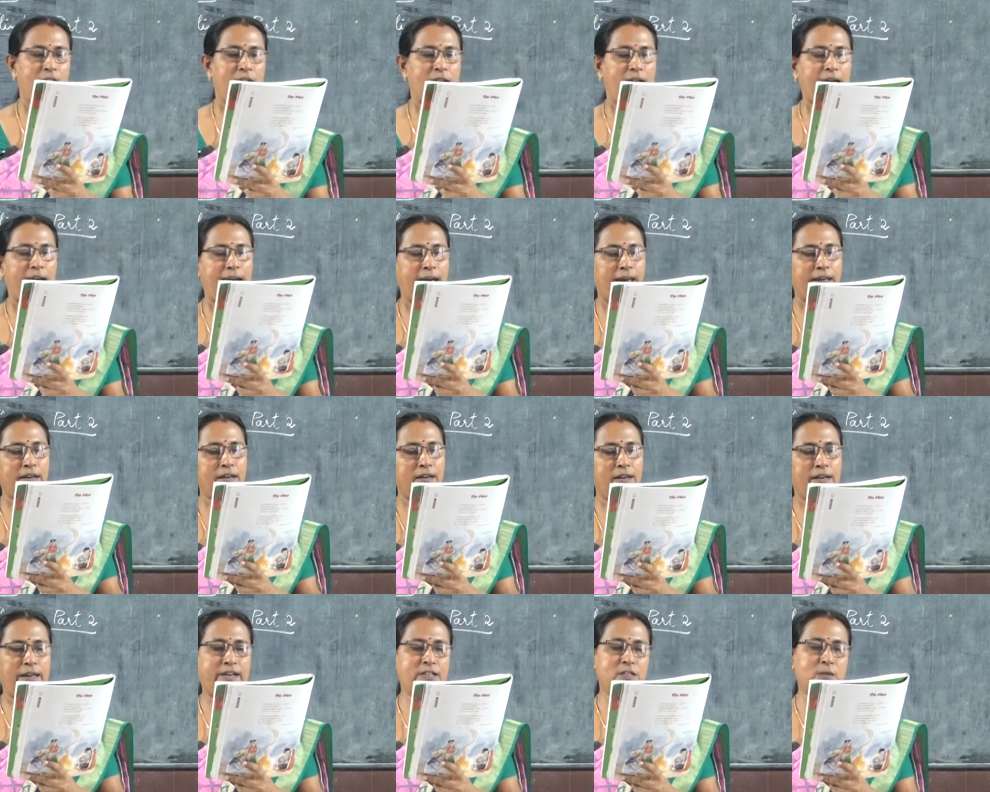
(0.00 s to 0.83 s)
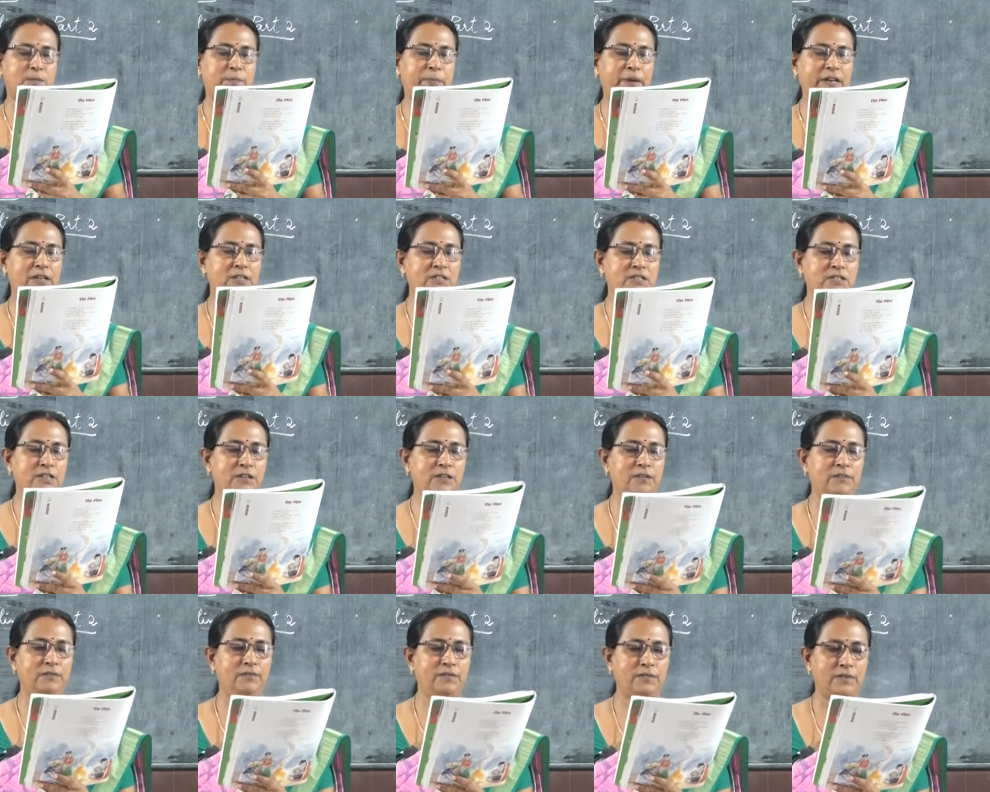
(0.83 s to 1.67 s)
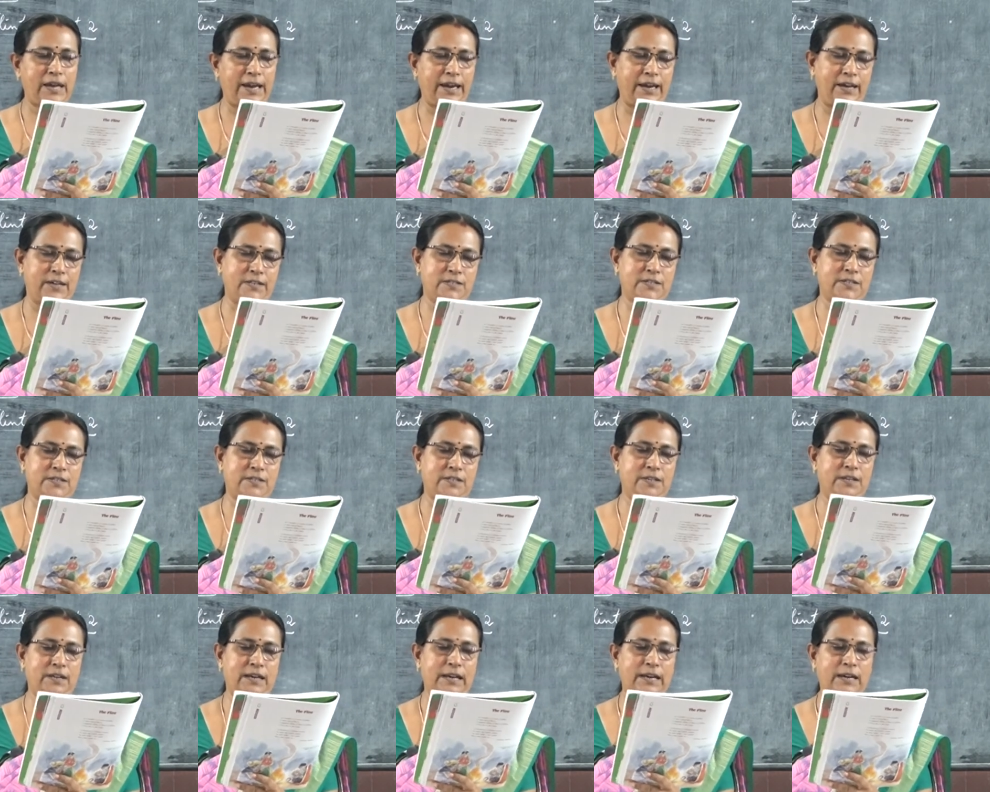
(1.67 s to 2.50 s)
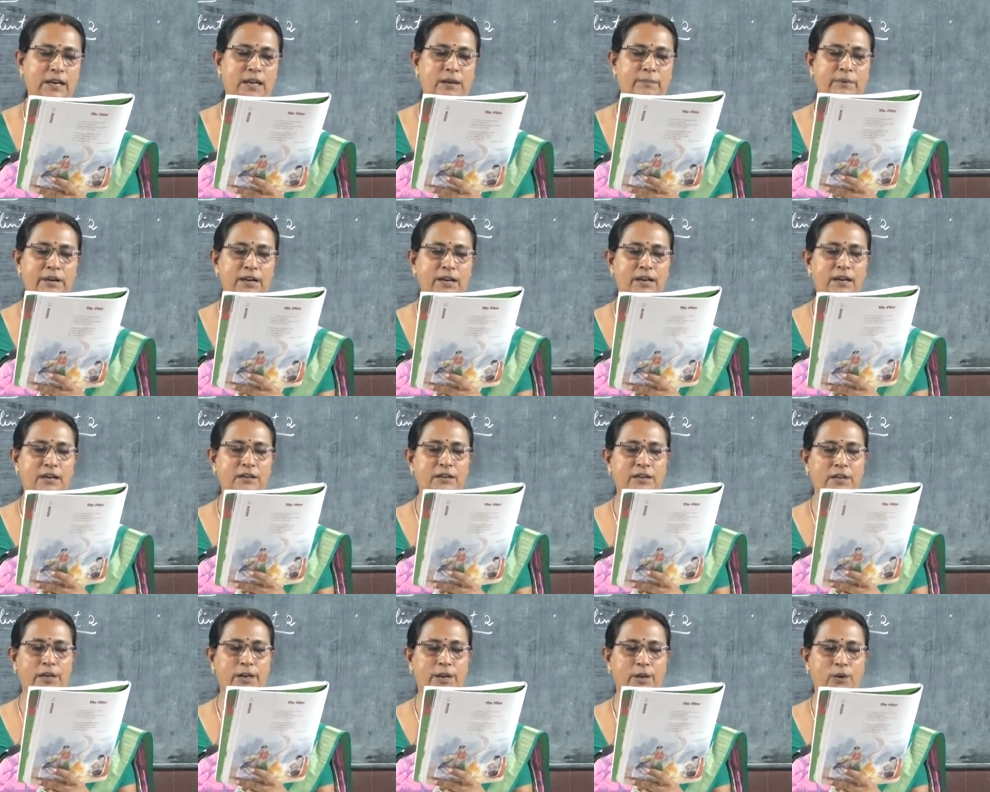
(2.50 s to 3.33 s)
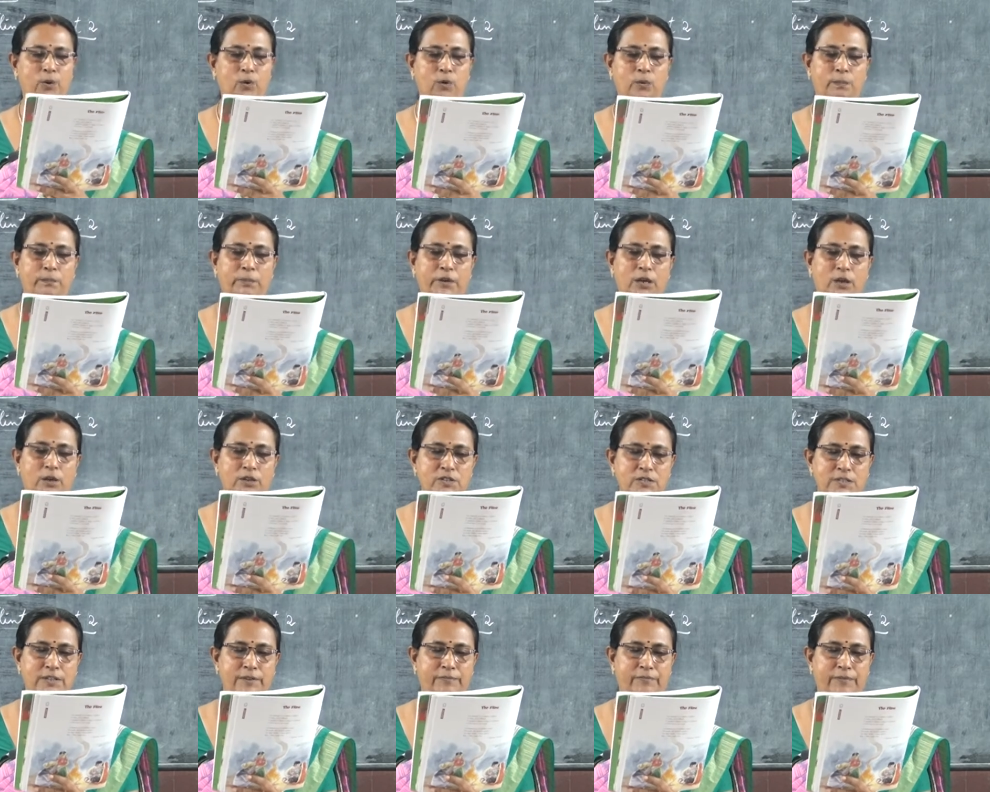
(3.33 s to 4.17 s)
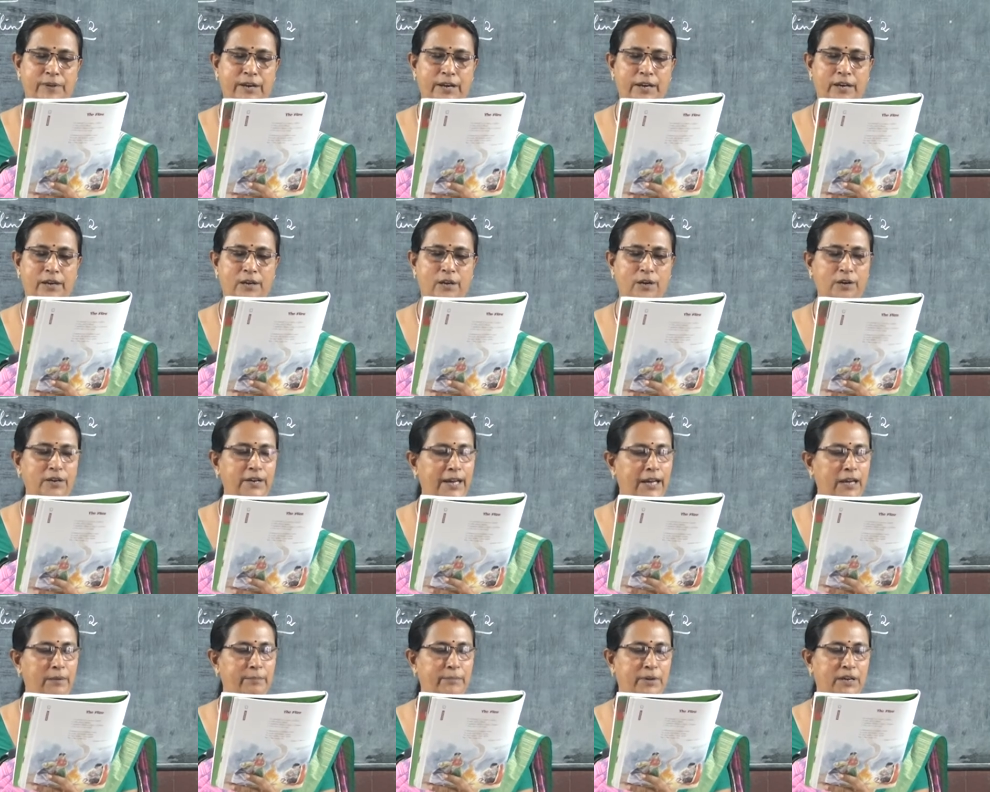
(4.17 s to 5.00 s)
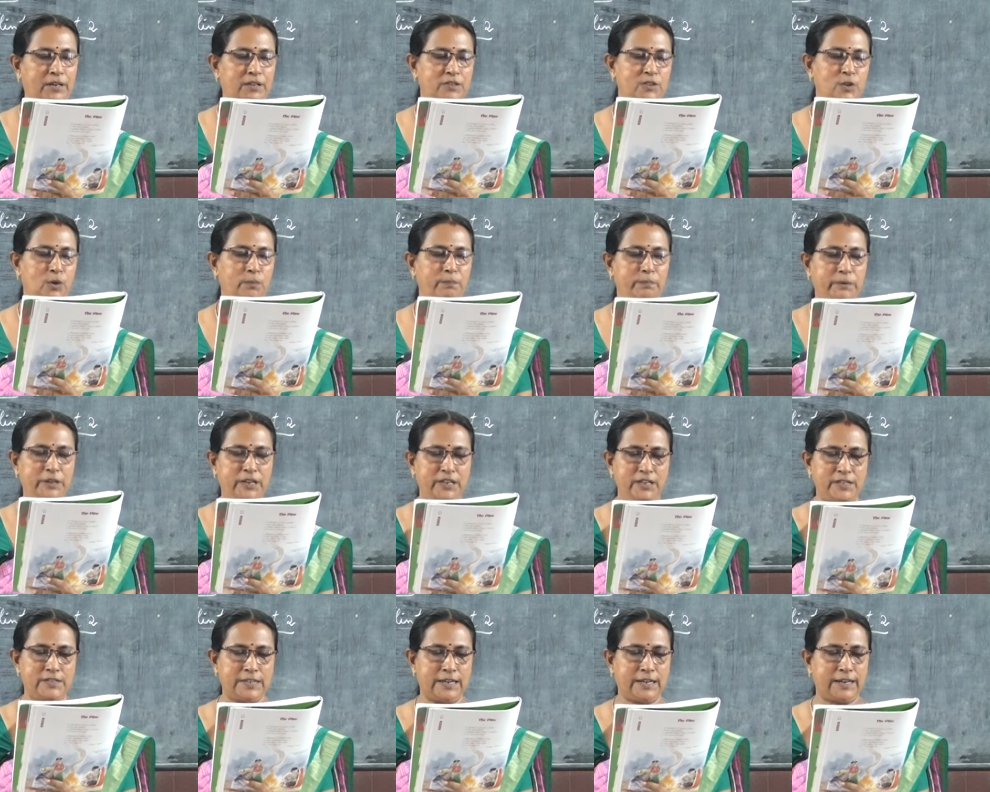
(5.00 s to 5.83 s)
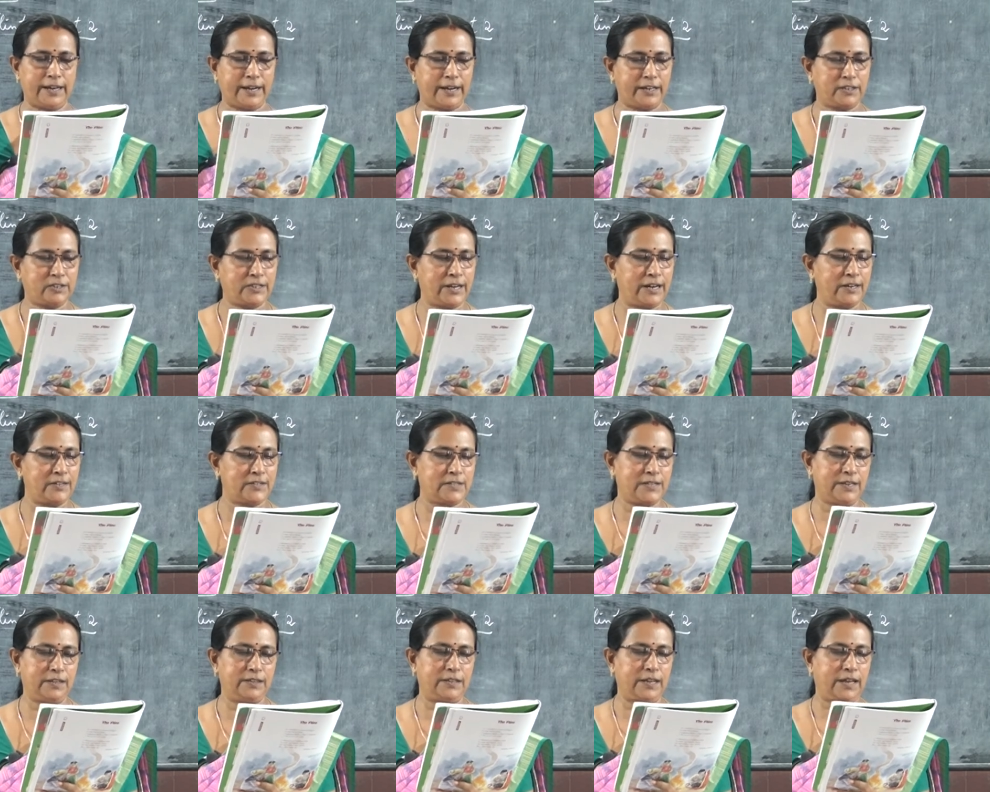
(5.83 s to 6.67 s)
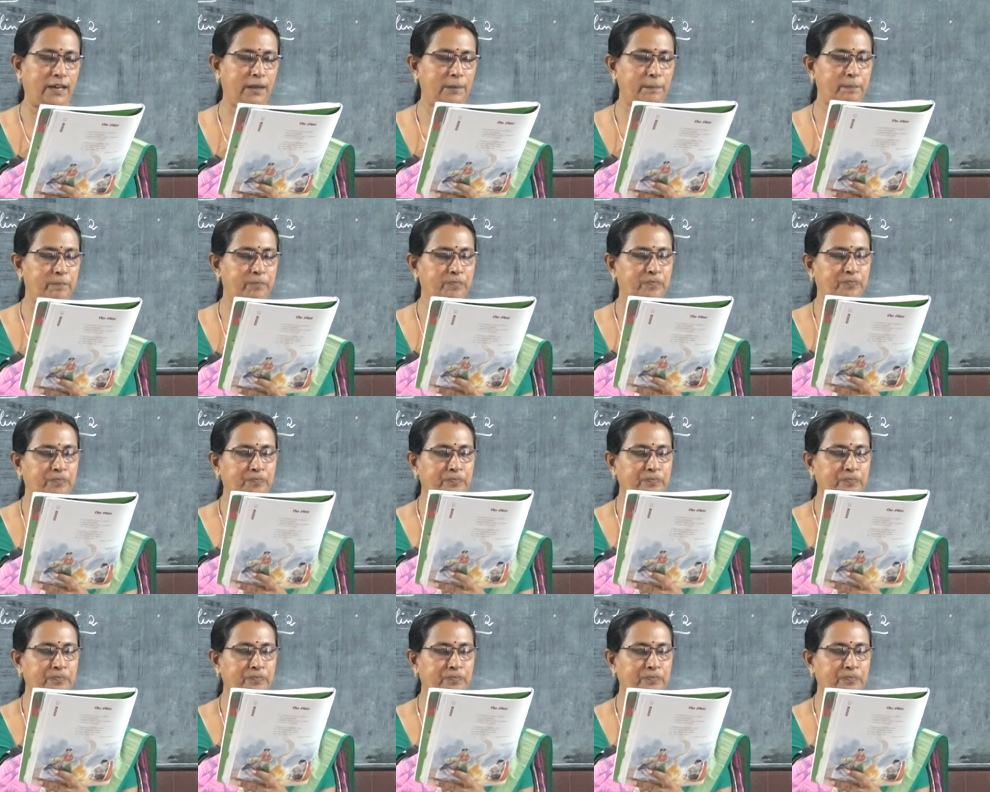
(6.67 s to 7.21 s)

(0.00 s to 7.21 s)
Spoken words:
and expensive as an emerald, a ruby or sapphire or diamond. So B is the correct answer there.